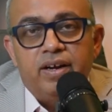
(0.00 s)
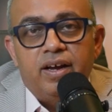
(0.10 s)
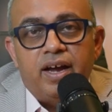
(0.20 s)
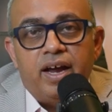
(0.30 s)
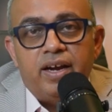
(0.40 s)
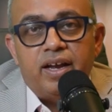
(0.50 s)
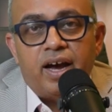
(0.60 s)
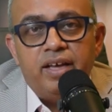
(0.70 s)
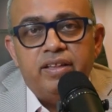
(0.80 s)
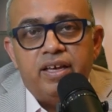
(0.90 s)
And I
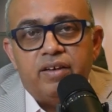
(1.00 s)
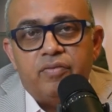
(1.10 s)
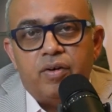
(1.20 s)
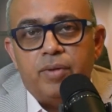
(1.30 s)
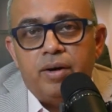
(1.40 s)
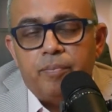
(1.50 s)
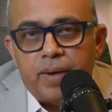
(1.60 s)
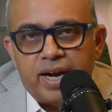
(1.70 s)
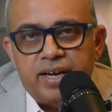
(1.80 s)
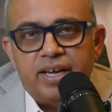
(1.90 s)
think from a
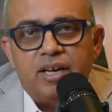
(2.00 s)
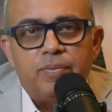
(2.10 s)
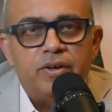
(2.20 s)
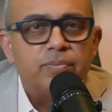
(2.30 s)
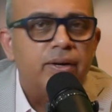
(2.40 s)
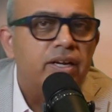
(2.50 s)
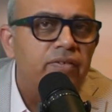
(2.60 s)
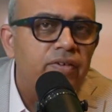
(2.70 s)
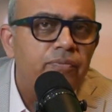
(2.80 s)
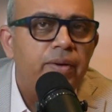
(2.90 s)
practical perspective,
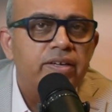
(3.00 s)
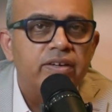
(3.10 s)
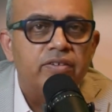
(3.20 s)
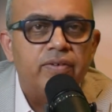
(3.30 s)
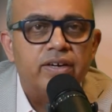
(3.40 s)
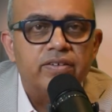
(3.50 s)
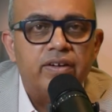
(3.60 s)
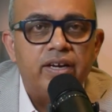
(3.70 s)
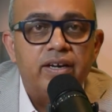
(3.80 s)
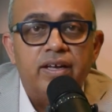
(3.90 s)
if patients were screened